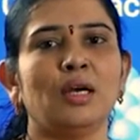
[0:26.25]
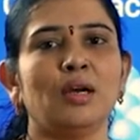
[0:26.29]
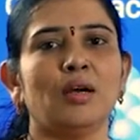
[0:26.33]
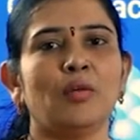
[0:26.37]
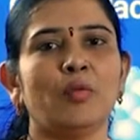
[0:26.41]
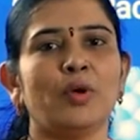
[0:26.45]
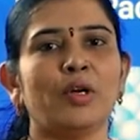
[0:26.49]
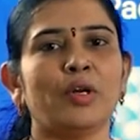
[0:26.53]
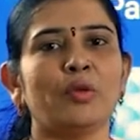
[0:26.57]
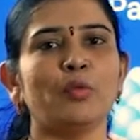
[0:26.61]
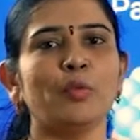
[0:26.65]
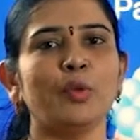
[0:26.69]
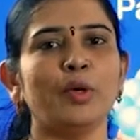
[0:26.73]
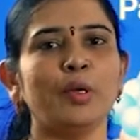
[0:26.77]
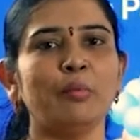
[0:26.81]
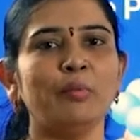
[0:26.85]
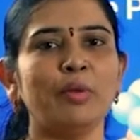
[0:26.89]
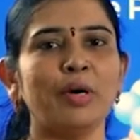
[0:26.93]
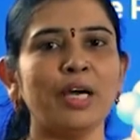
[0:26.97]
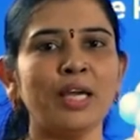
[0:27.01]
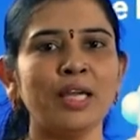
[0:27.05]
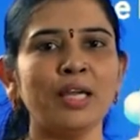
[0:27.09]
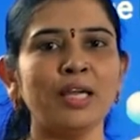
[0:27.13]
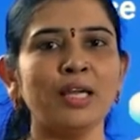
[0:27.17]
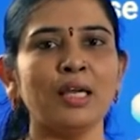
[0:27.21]
what do you mean
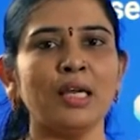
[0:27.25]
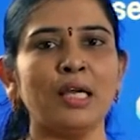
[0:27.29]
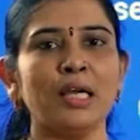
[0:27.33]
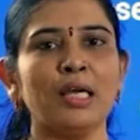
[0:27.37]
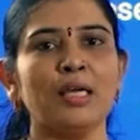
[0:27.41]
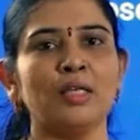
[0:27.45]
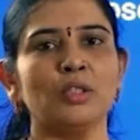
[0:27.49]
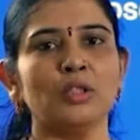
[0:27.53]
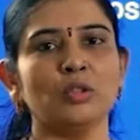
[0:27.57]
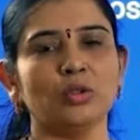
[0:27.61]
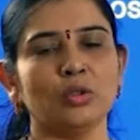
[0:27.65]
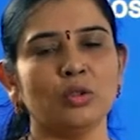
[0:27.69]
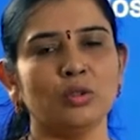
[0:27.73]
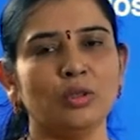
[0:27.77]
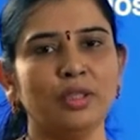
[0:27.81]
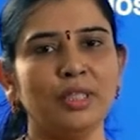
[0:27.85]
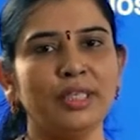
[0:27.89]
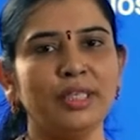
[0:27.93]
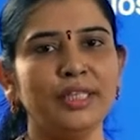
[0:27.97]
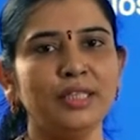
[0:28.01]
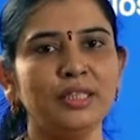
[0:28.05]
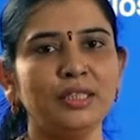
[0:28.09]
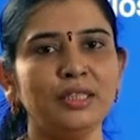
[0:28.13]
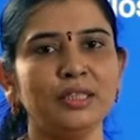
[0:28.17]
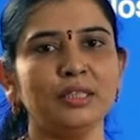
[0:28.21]
by
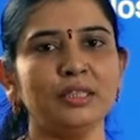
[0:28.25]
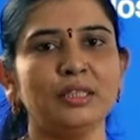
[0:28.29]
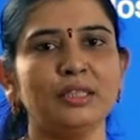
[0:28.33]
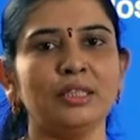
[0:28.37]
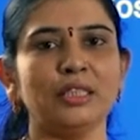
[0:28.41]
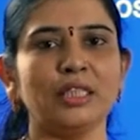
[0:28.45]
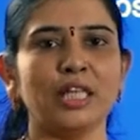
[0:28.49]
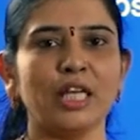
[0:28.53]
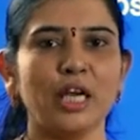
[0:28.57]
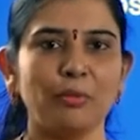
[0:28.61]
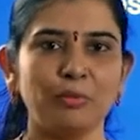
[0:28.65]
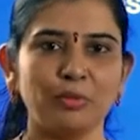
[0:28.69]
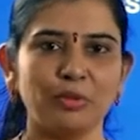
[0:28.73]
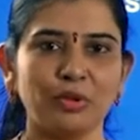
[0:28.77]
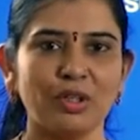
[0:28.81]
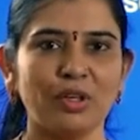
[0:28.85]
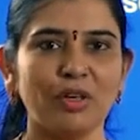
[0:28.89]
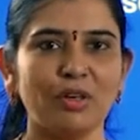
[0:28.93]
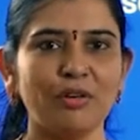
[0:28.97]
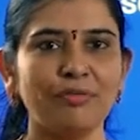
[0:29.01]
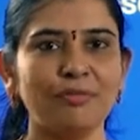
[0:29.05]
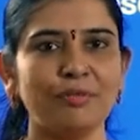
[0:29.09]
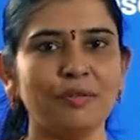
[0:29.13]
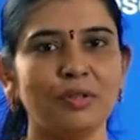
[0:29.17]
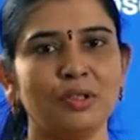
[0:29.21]
solid, types
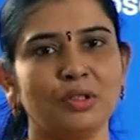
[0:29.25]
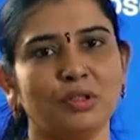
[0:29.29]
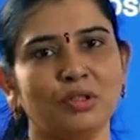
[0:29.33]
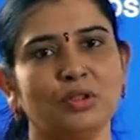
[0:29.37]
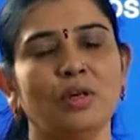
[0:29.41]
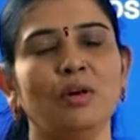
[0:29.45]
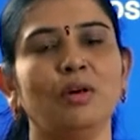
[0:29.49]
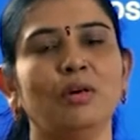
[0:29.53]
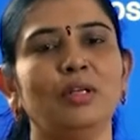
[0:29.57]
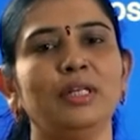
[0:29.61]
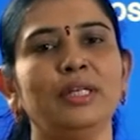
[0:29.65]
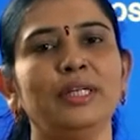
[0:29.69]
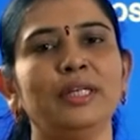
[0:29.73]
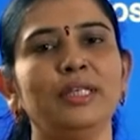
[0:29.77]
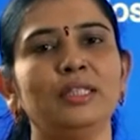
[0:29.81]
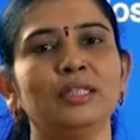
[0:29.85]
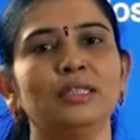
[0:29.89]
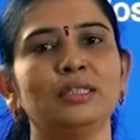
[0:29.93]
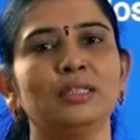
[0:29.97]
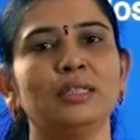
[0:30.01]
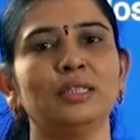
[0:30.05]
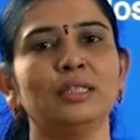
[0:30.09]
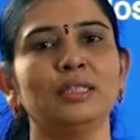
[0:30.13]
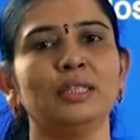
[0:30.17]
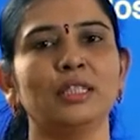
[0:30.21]
of
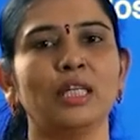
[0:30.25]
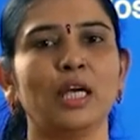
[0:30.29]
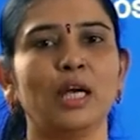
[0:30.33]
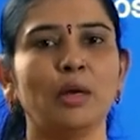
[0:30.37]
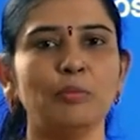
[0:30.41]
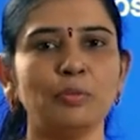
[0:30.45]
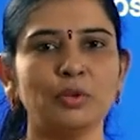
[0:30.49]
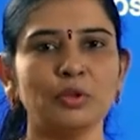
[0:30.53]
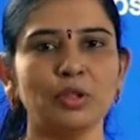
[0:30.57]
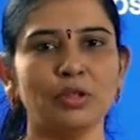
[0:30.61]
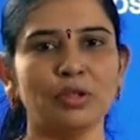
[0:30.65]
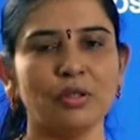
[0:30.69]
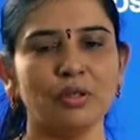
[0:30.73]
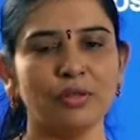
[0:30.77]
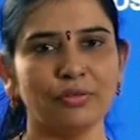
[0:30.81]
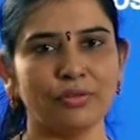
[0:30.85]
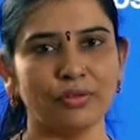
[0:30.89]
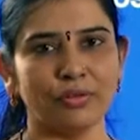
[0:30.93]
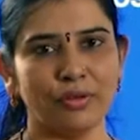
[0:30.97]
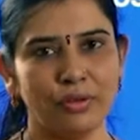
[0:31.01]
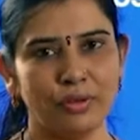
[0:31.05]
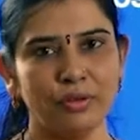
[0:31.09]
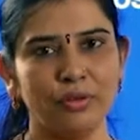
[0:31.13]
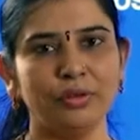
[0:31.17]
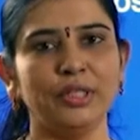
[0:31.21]
solids, types of
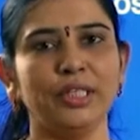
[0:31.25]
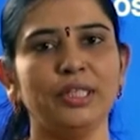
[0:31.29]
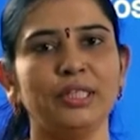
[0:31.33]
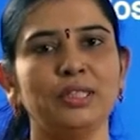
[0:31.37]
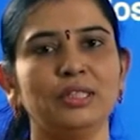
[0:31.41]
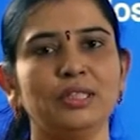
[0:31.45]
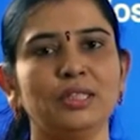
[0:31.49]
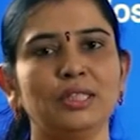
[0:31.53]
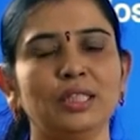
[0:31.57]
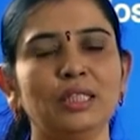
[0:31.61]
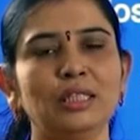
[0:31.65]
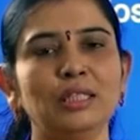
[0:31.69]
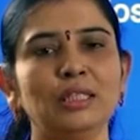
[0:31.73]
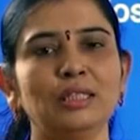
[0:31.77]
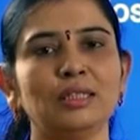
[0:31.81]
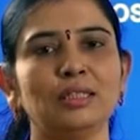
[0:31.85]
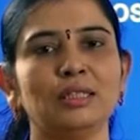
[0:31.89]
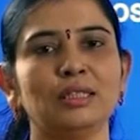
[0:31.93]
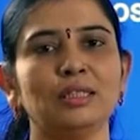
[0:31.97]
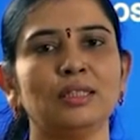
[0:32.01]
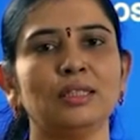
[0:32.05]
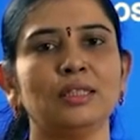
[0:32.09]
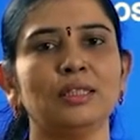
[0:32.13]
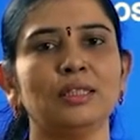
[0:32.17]
unit cells,